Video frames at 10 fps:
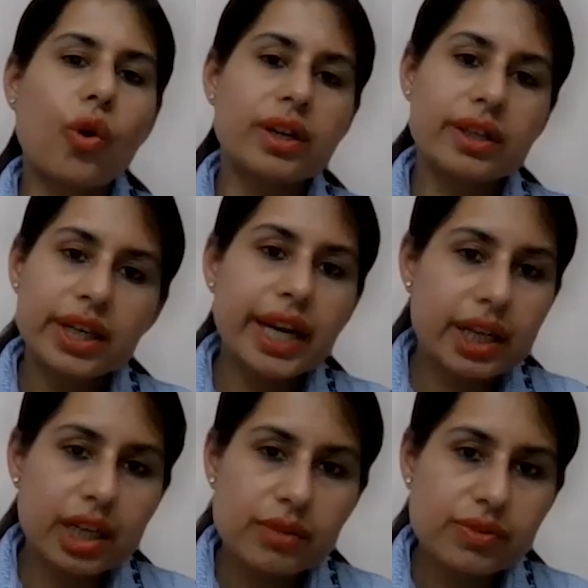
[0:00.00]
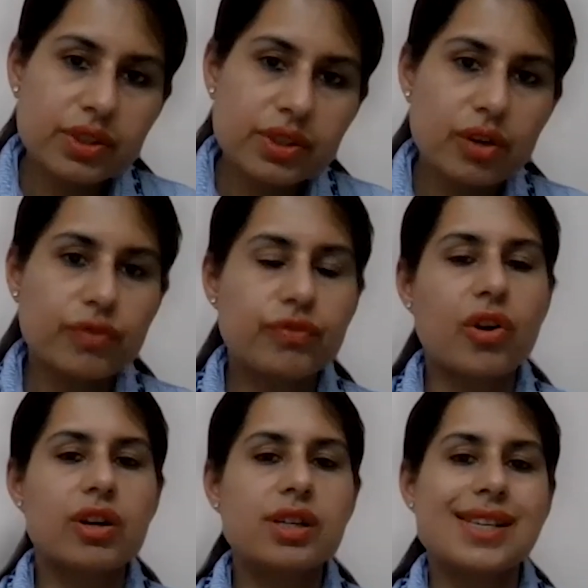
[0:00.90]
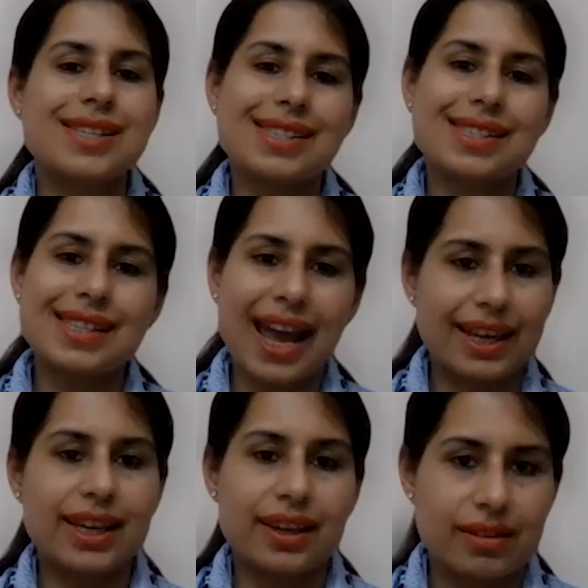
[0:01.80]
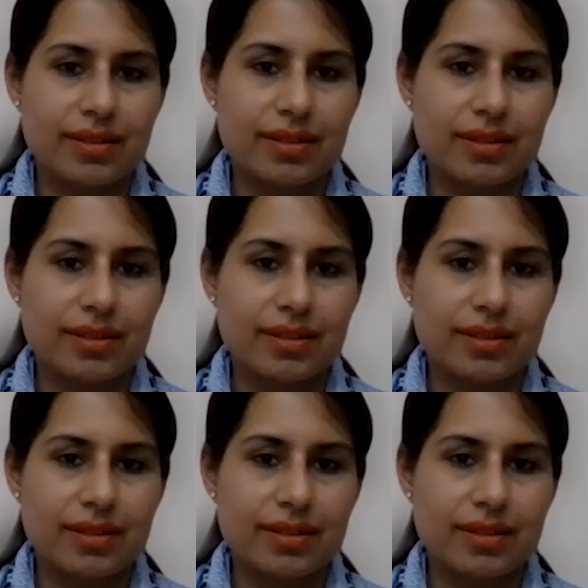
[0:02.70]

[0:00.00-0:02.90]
alternatives for snacking.